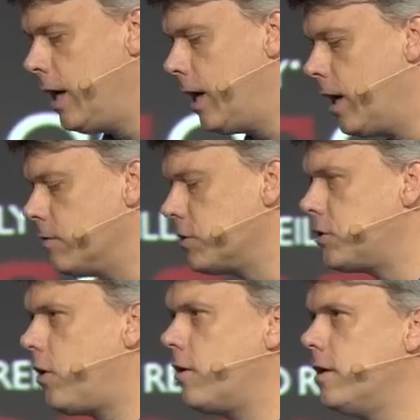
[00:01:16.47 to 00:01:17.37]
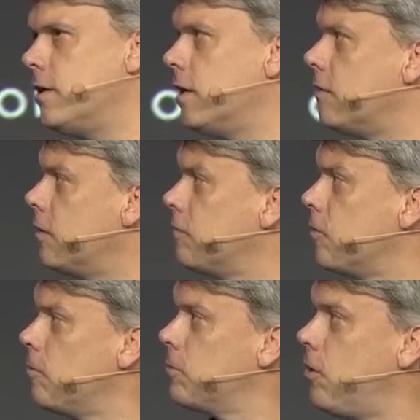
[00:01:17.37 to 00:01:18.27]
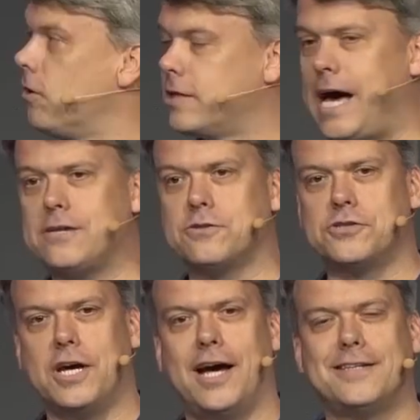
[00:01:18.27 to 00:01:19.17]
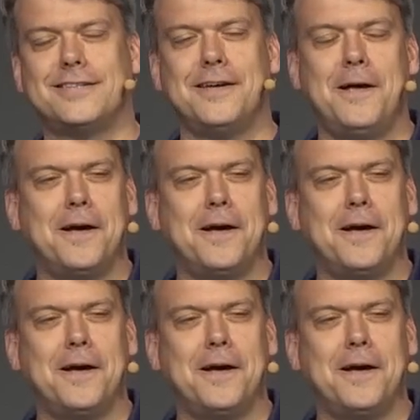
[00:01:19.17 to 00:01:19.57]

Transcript: uh, started a, a, firm called Castle Chat,